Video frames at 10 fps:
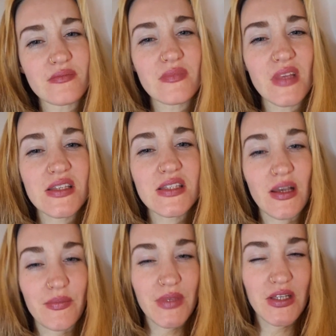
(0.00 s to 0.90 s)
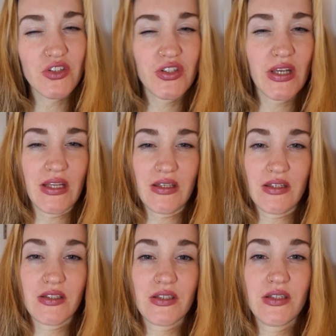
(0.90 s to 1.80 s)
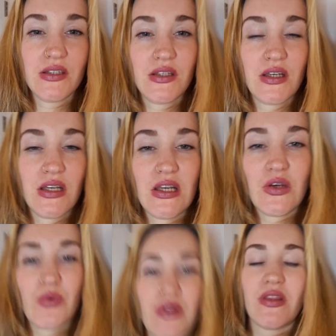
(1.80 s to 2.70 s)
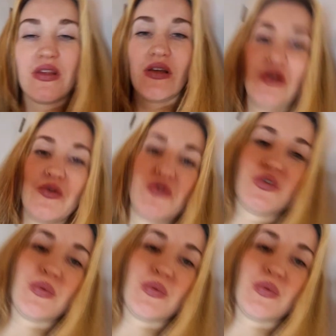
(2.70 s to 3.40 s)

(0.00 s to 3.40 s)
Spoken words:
something changed with the YouTube. I